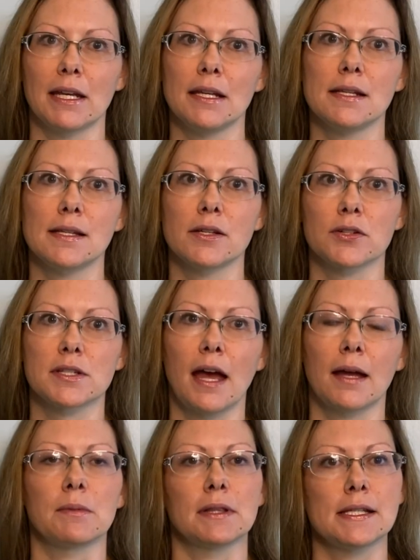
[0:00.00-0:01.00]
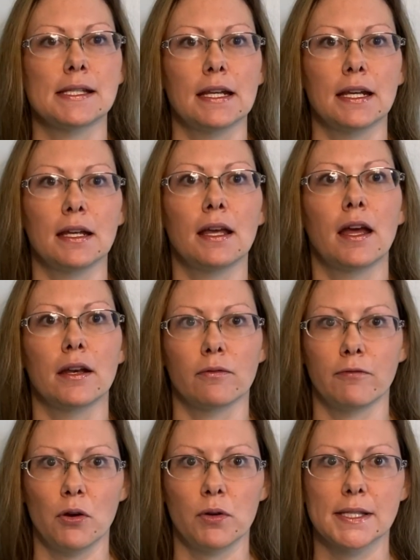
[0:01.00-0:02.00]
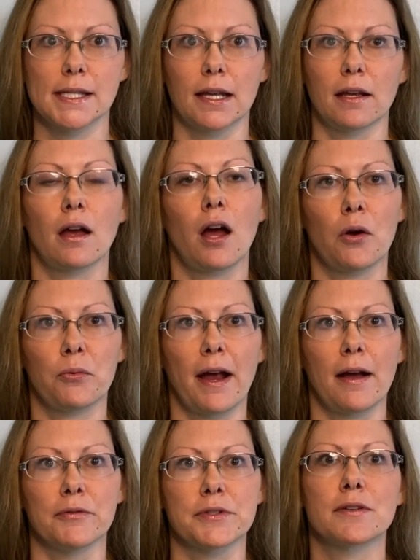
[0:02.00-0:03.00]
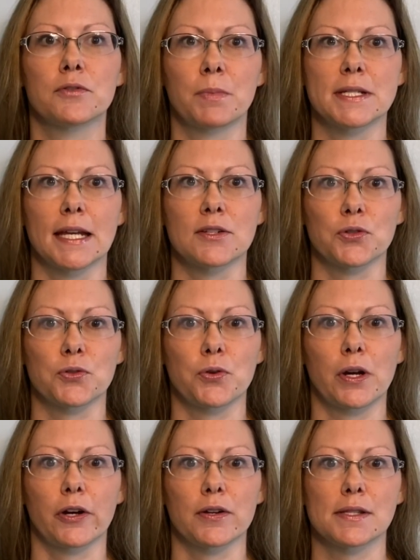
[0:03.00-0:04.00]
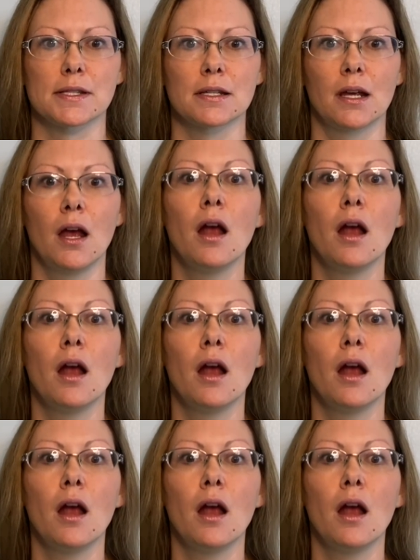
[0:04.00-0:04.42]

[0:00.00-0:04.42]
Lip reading: easier time listening and focusing around potential triggers.